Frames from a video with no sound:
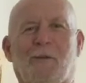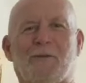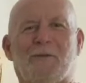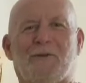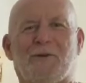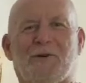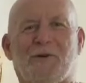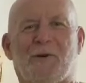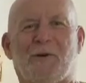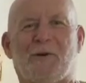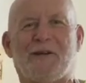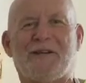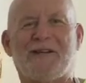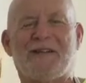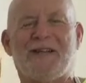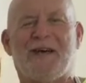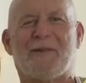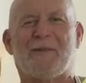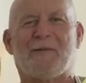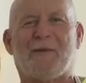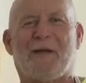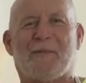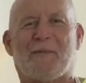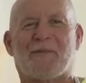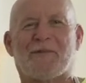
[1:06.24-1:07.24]
Welcome
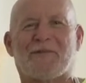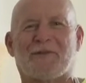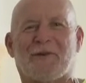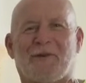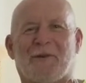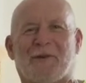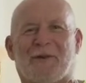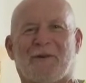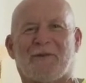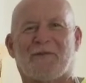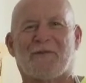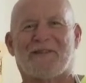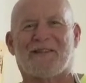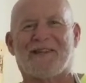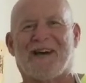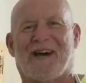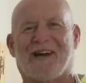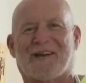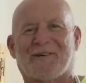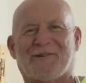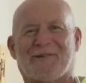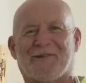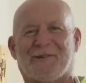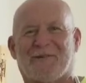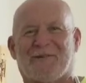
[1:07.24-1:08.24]
to another episode
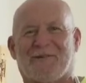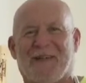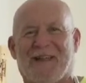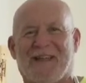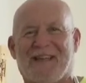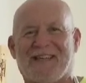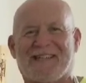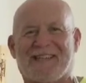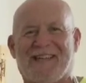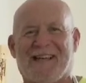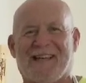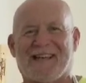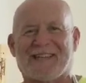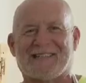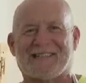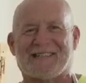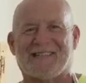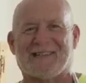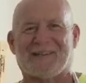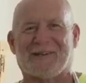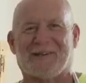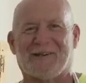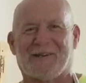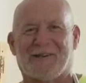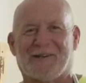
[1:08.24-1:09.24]
of Dr.
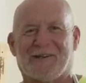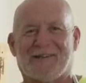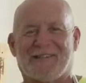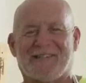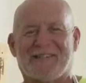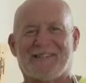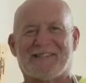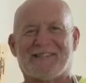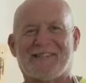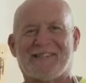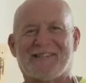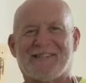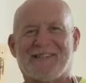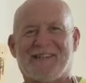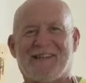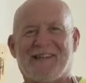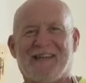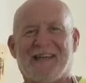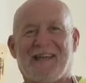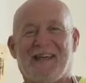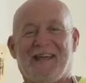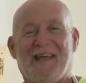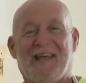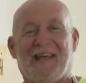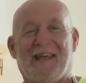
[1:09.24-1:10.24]
Fantastic
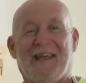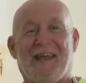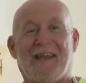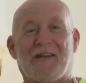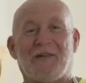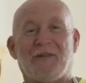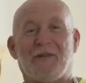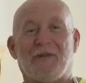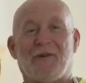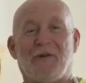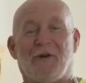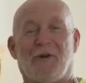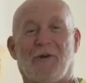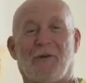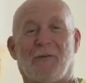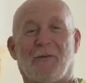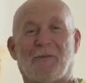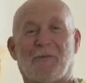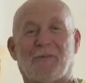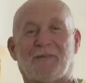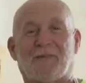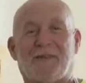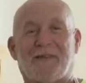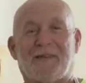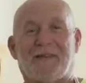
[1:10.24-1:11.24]
Cooks. And
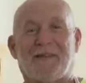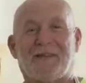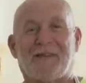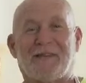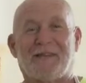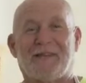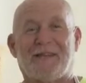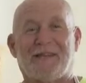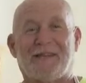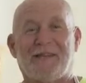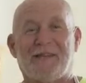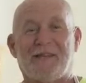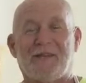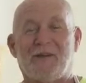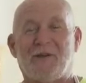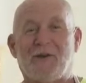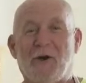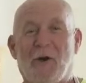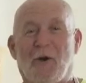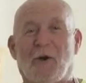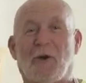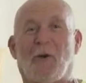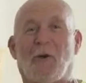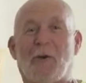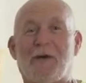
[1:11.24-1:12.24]
you know,
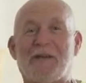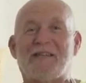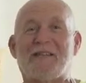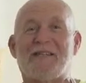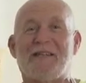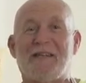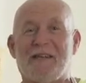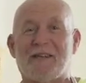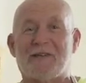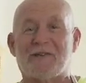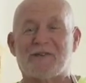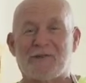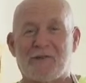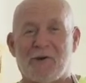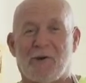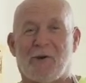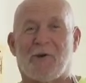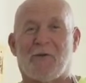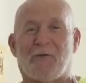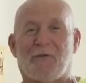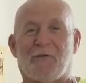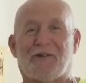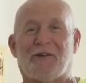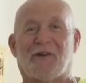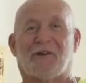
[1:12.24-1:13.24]
you don't always
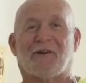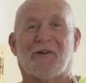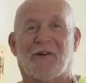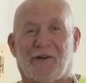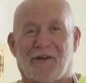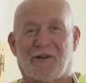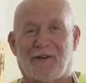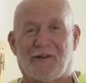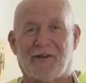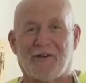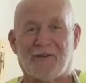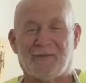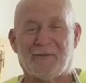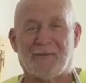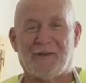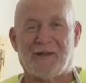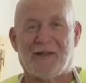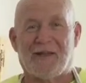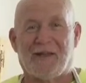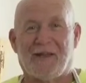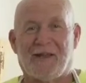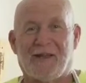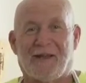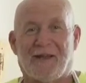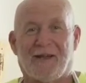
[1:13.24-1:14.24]
need a stove to
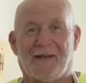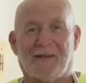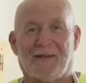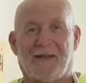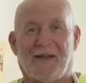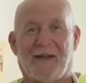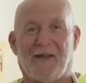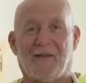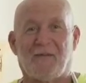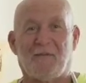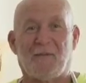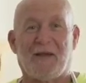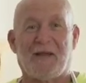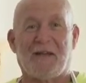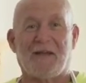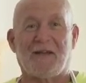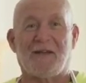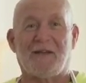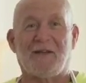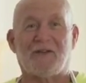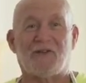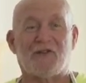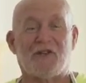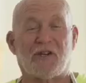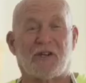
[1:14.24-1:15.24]
cook.
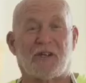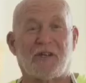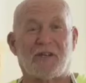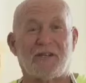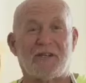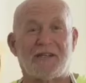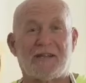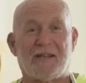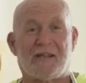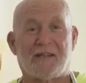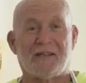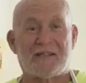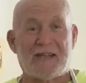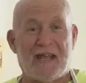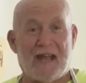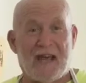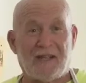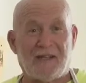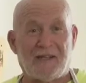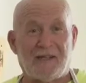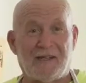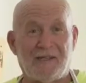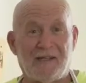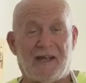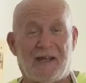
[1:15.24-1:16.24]
I've made chicken
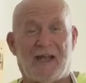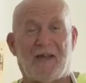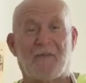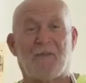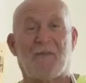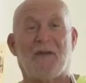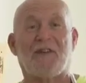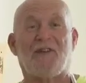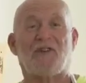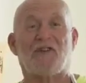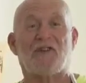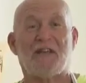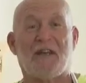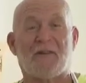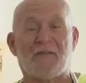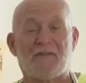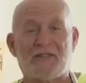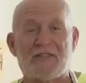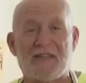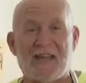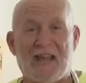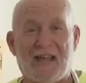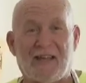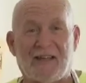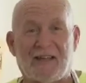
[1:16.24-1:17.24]
salad, I
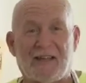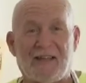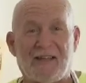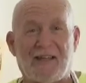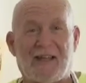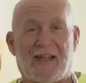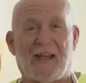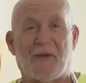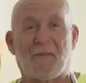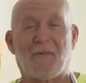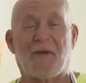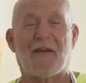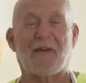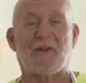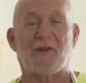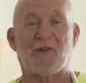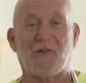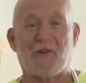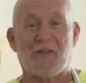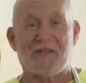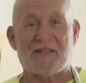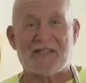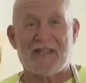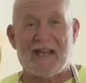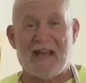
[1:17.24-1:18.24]
made chef salad,
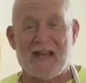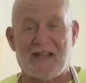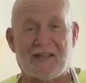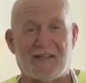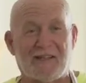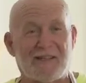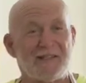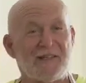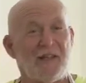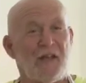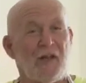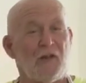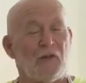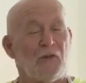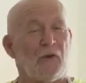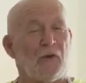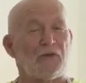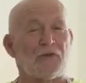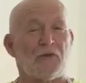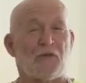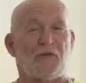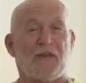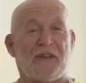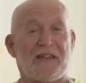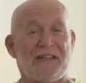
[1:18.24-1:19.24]
I made tuna
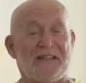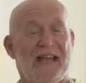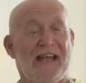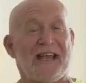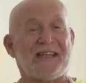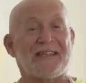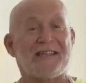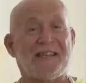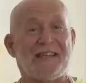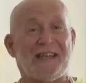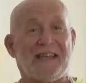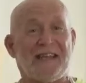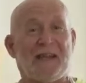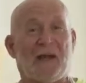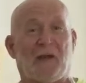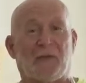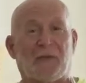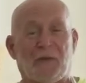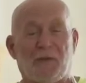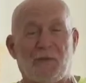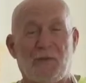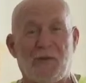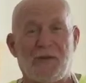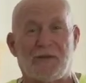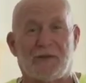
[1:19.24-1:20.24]
salads. Those are
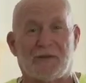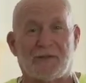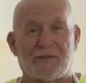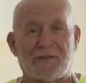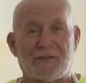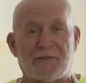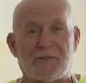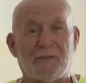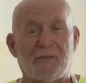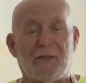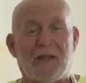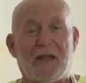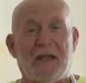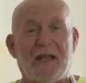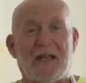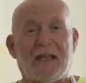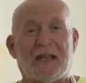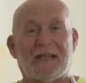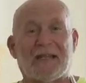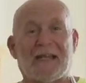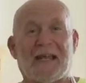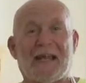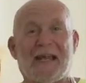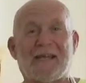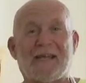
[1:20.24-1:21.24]
fantastic and healthy meals.